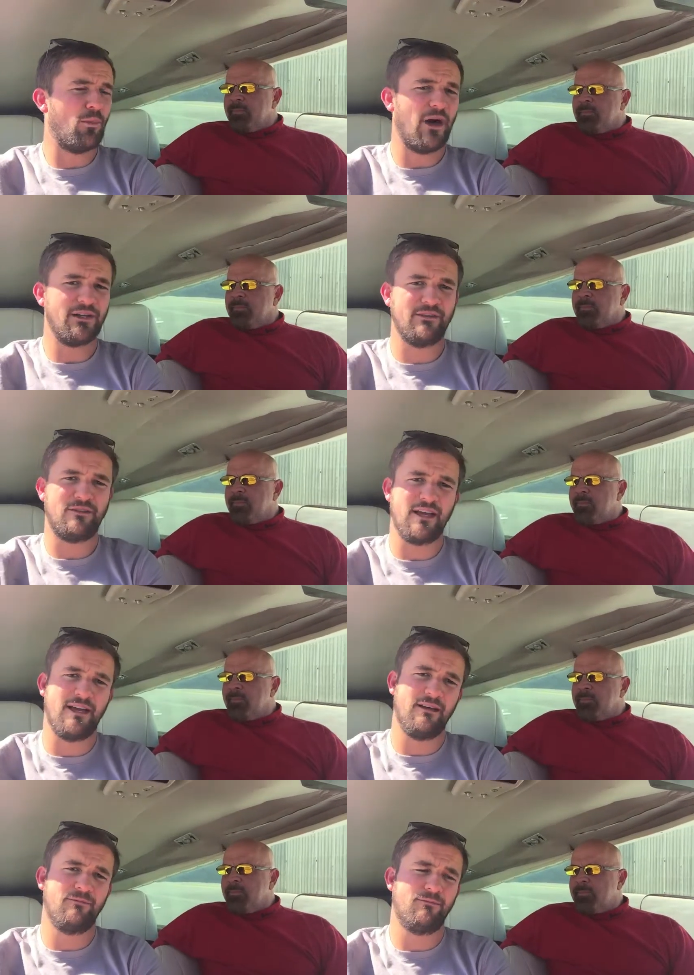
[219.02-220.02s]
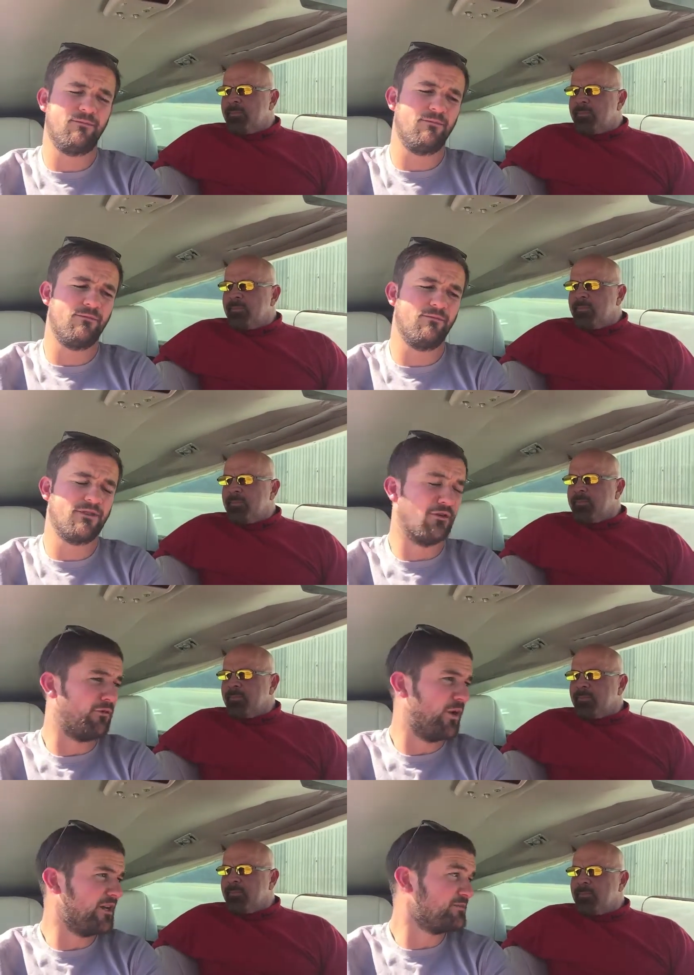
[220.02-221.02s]
Speaker 1: what part did uh,
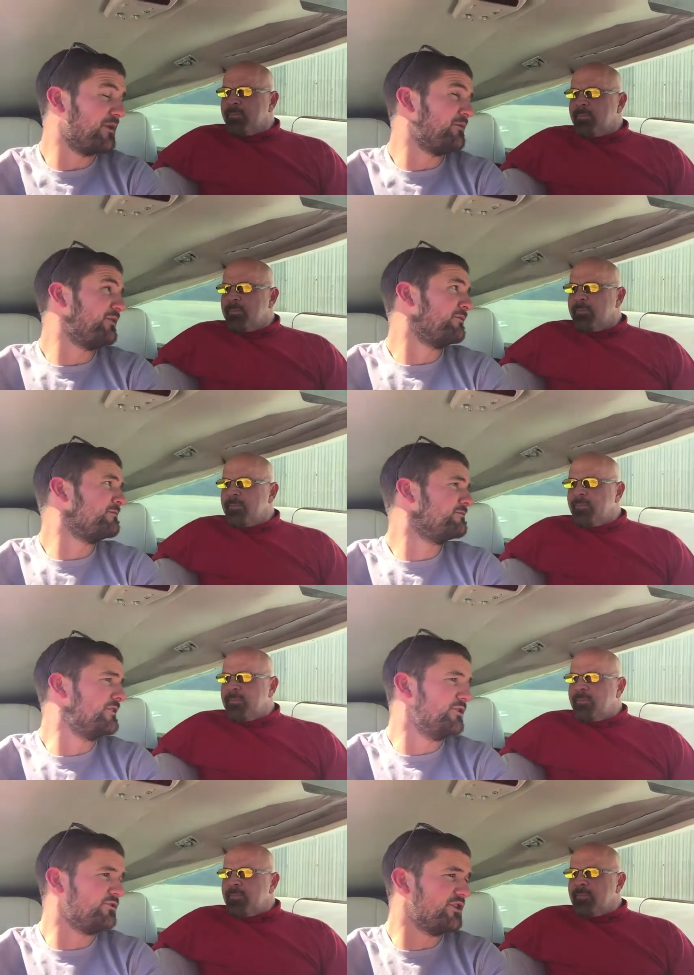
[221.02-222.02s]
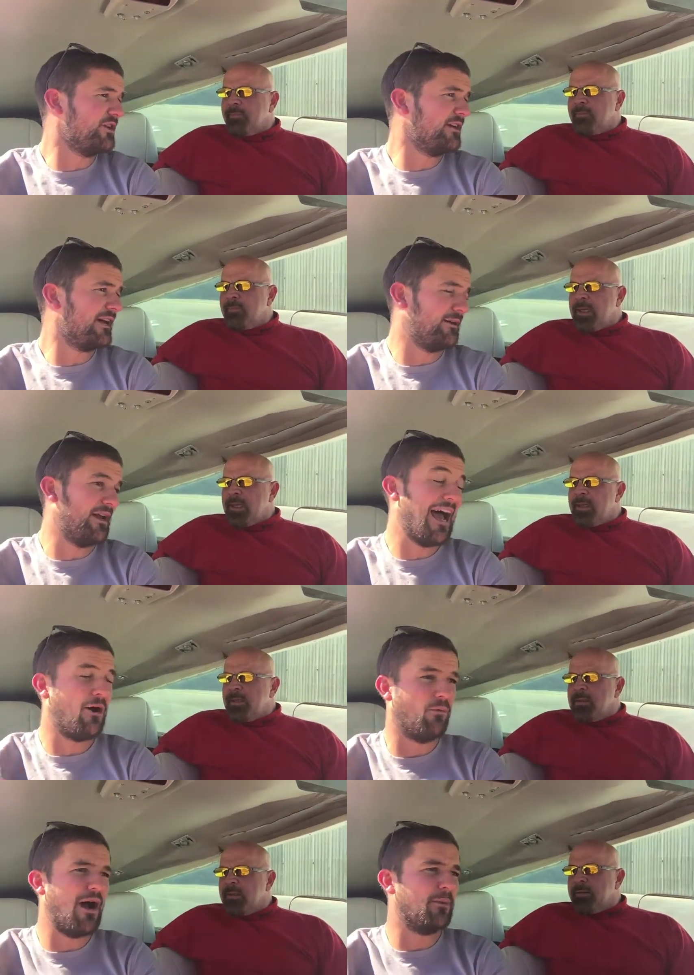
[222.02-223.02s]
self awareness play with you in your journey, and
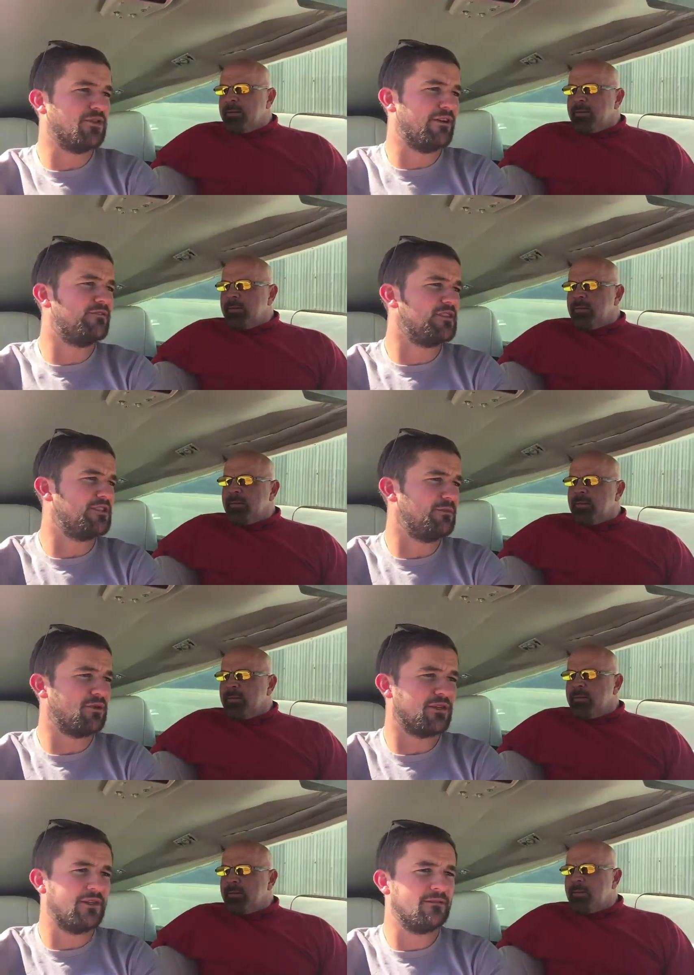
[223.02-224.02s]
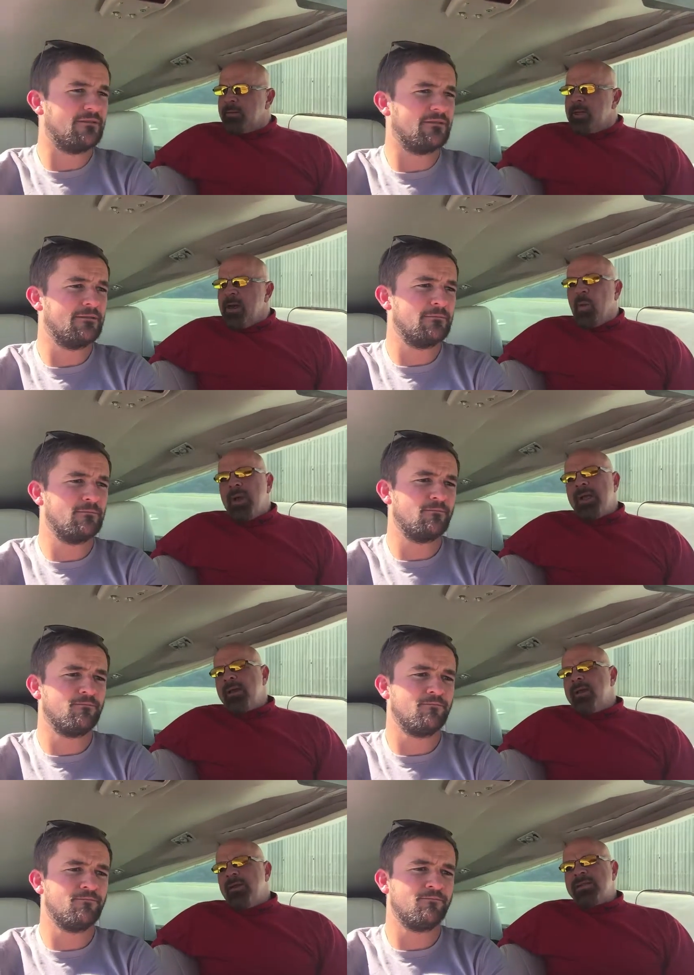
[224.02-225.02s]
how how much emphasis do you put on it? Well,
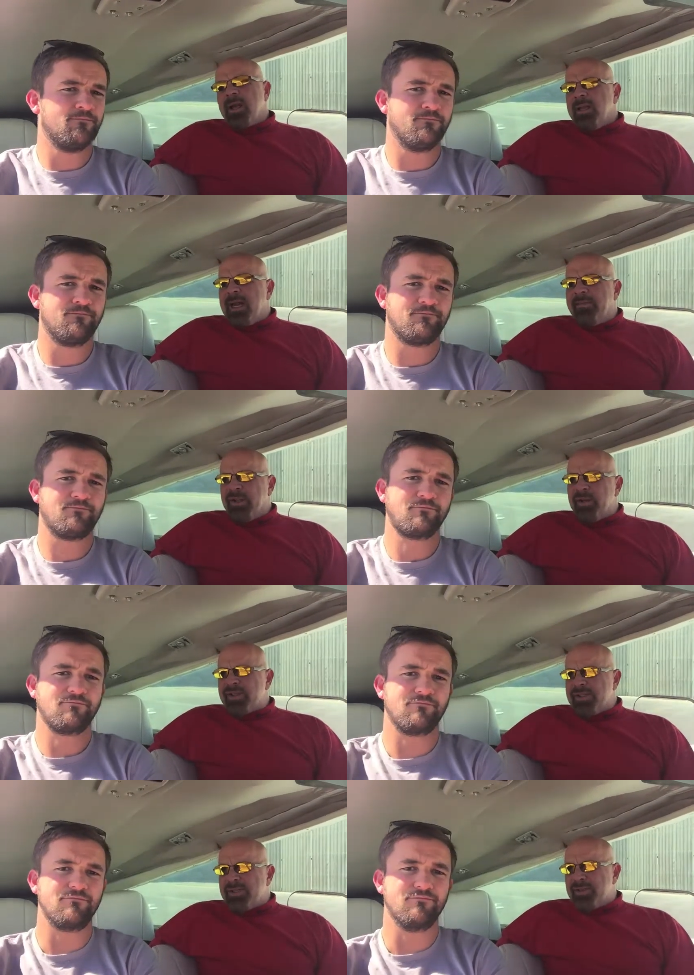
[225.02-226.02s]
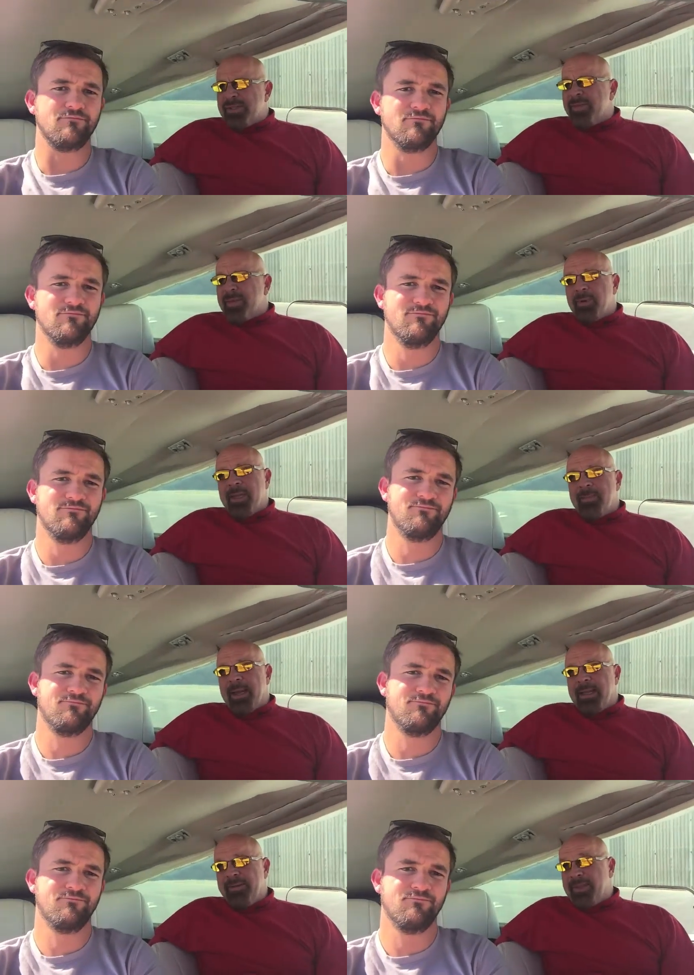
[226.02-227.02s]
eh, you know,
Speaker 2: it's all an evolution. So there's nothing really
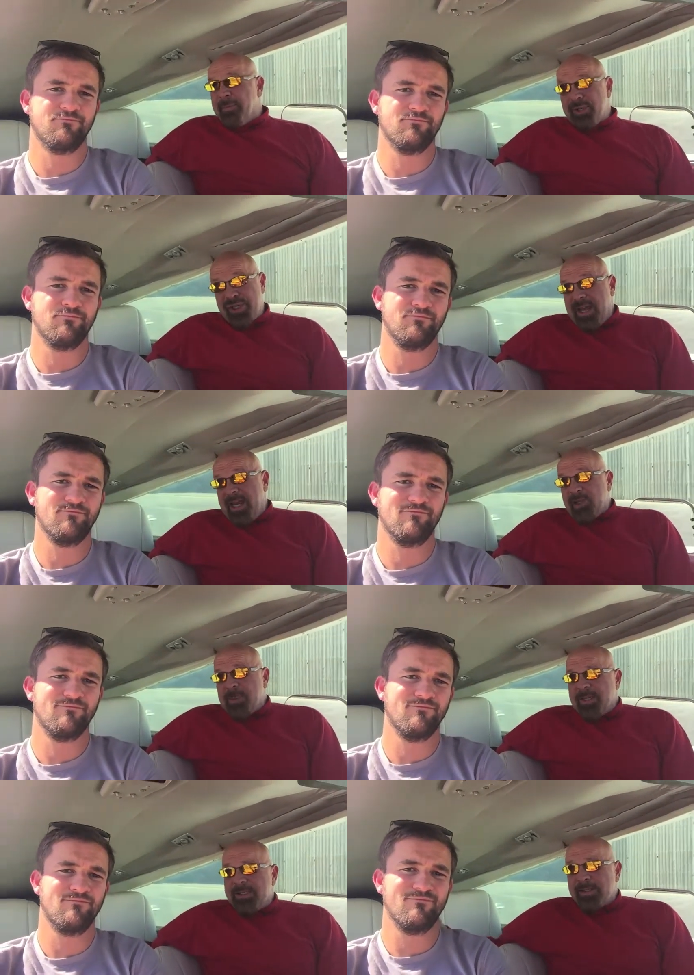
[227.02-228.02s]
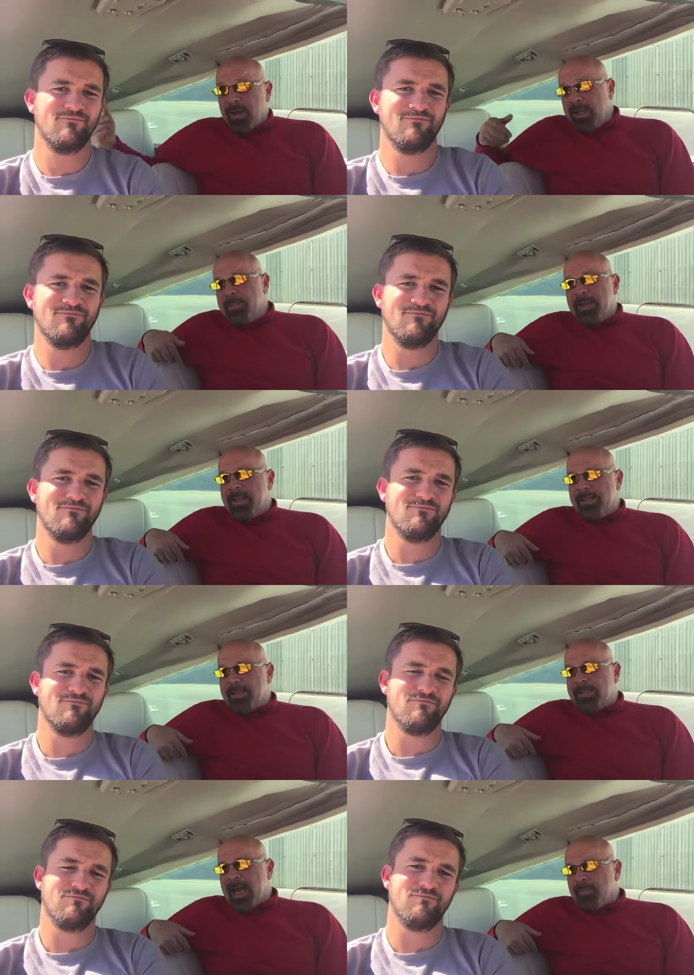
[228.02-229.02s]
in my life that would change because it's all led me to
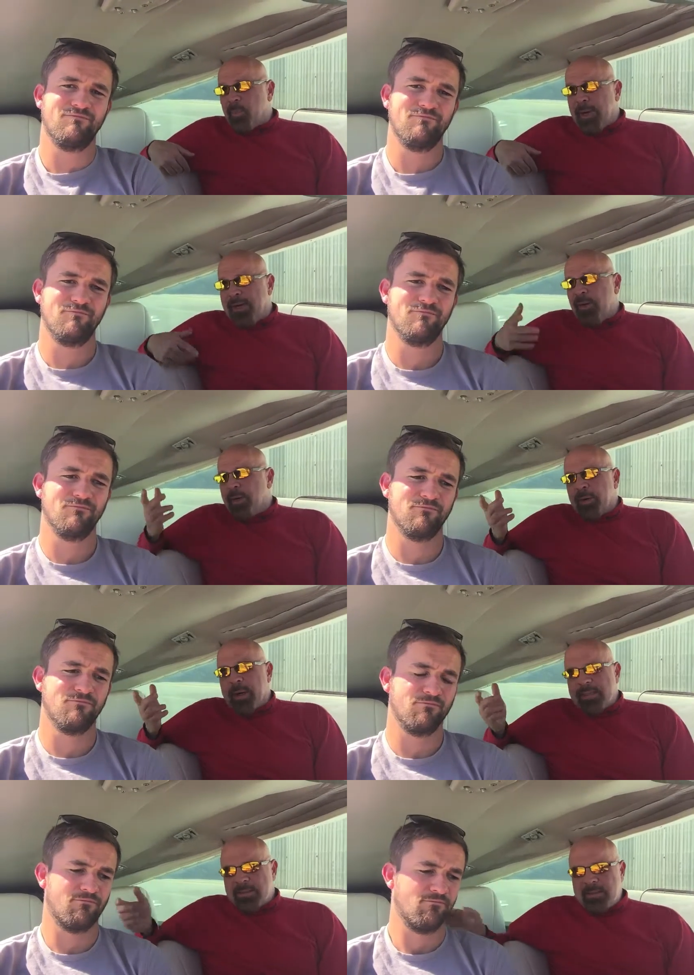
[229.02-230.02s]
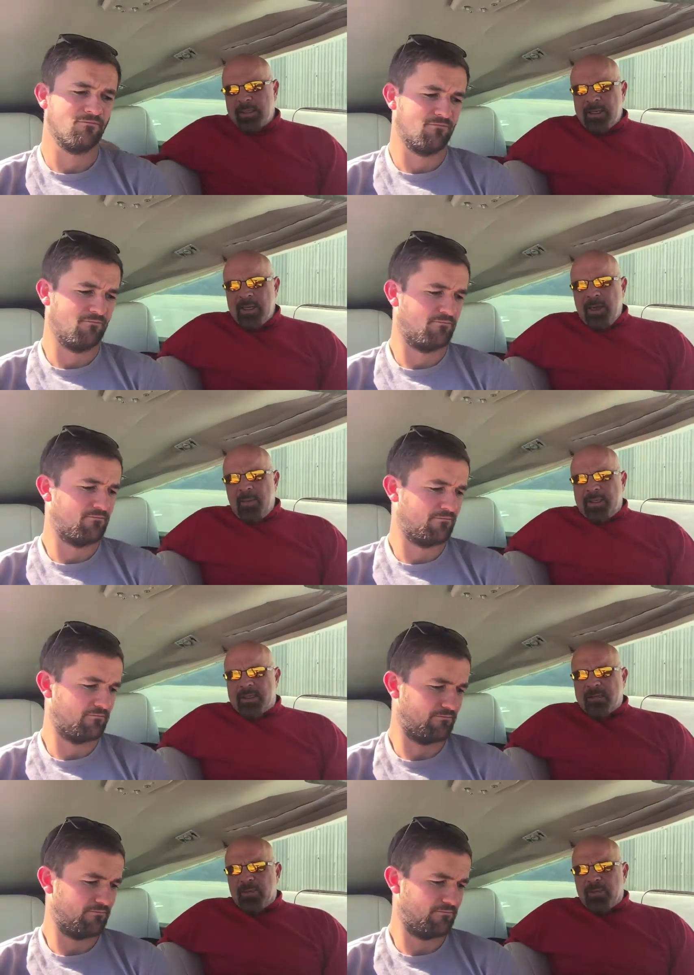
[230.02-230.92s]
this exact point. No regrets. But